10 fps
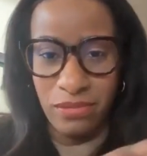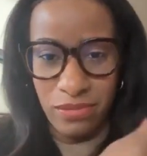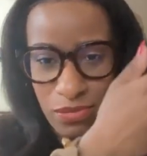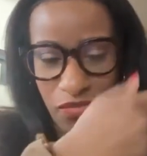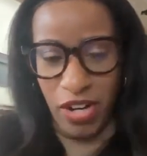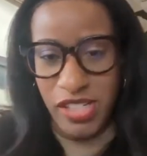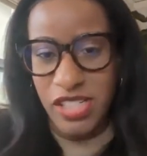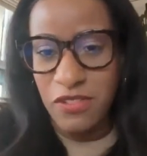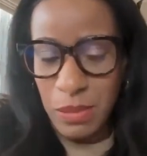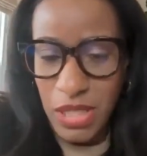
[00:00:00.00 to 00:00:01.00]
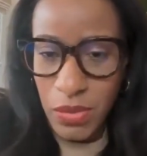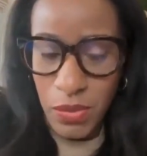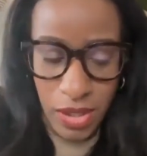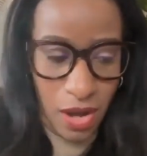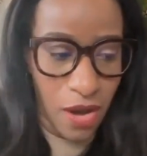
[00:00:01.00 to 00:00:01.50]
version of me you
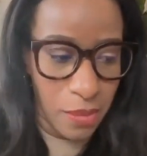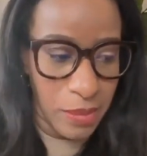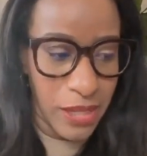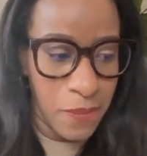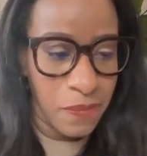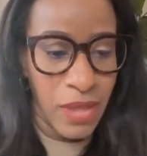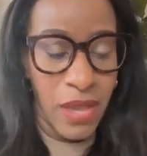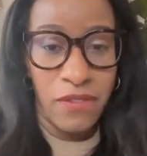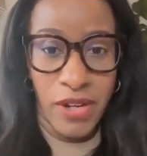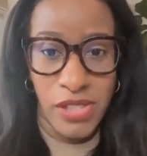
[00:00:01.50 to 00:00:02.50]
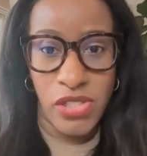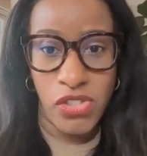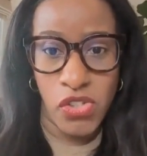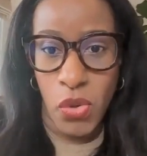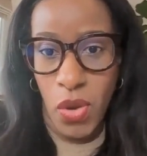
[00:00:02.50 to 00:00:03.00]
want to call me
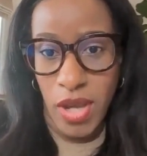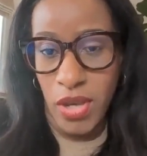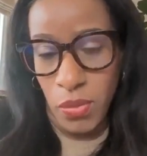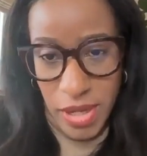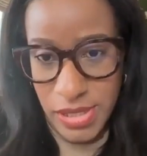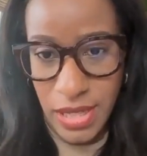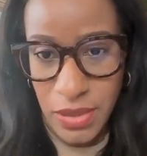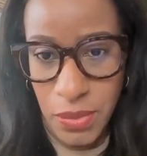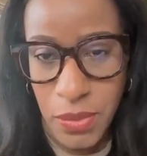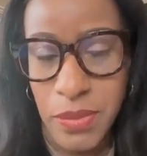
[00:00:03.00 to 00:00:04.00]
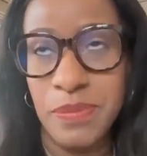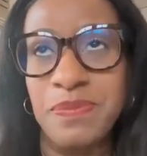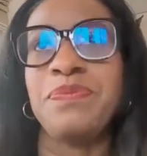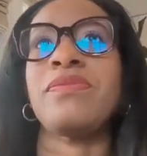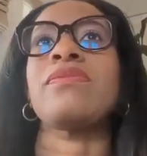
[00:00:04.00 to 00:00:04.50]
versus Joy who works at Google.
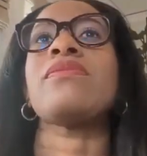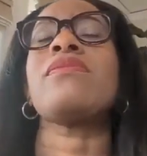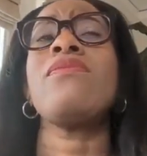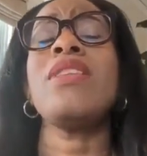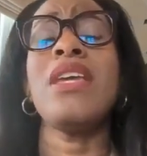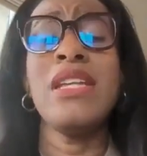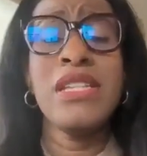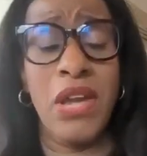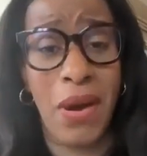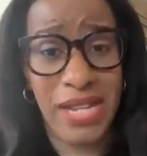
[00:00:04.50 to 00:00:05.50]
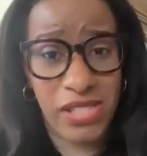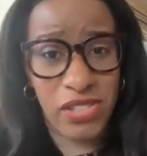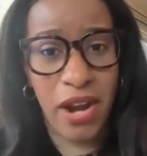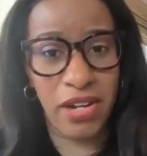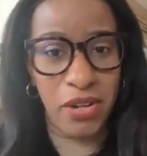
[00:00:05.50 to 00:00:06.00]
And so I
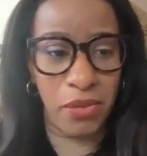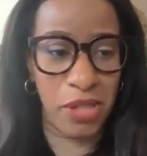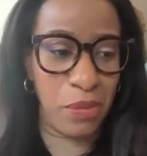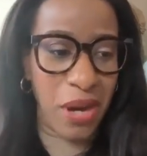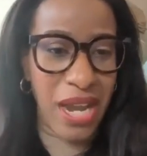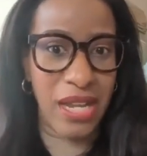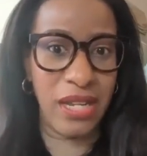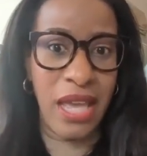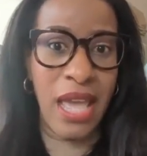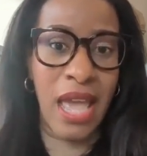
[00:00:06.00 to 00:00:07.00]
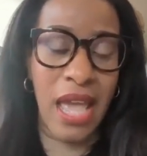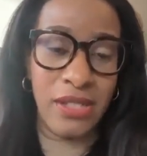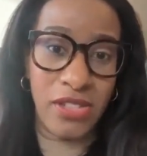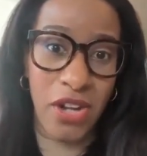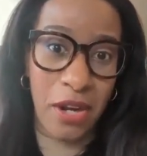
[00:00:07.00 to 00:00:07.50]
started a rebrand
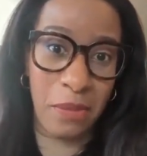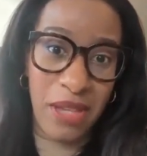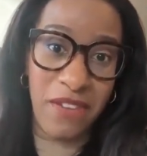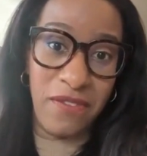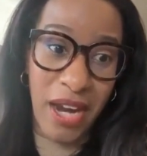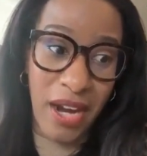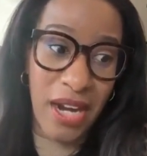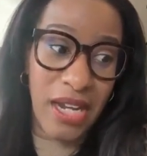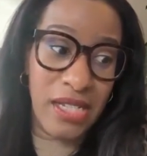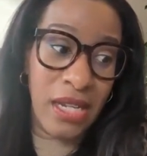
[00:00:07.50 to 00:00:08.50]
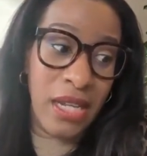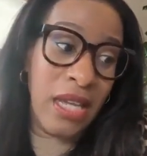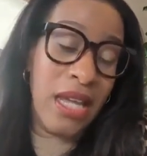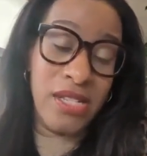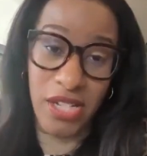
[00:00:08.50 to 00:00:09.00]
and started being very
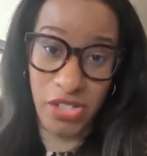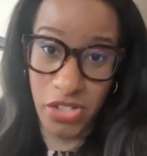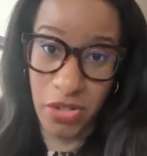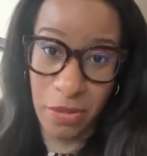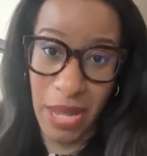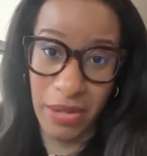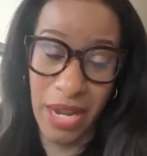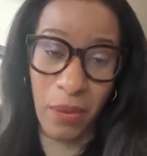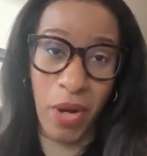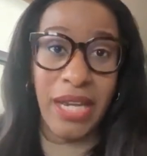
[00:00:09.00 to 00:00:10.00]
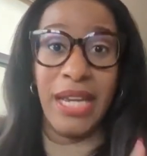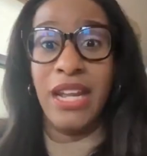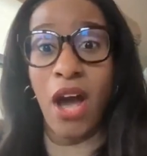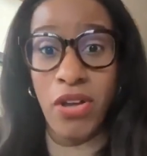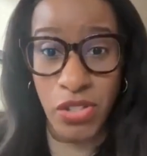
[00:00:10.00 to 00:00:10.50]
intentional about networking. And
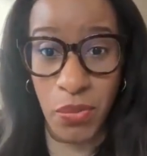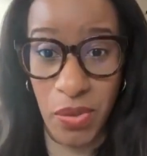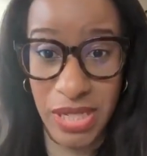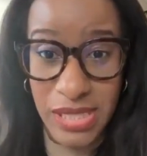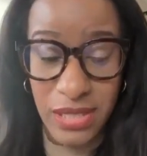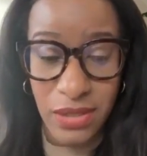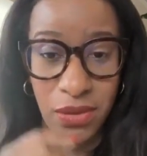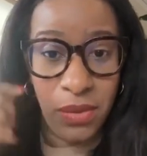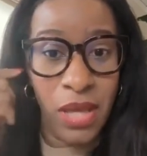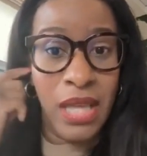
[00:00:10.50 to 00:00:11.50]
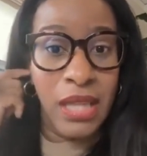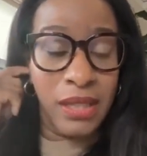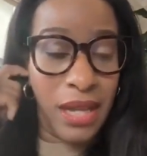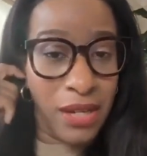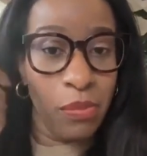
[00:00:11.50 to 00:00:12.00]
I also wanted to
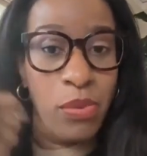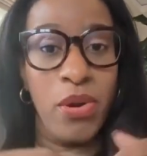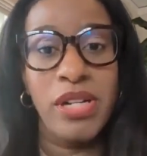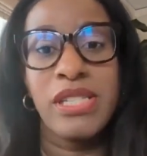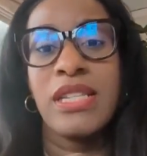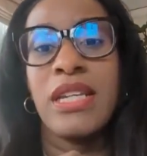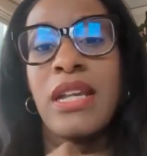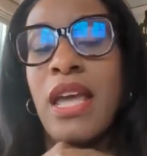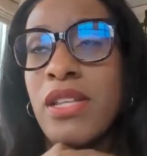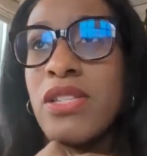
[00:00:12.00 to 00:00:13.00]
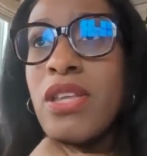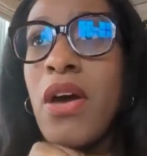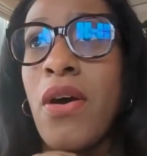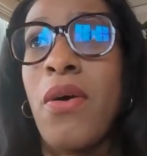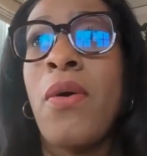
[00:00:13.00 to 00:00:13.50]
land a board seat. And
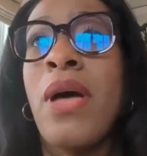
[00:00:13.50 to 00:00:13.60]
so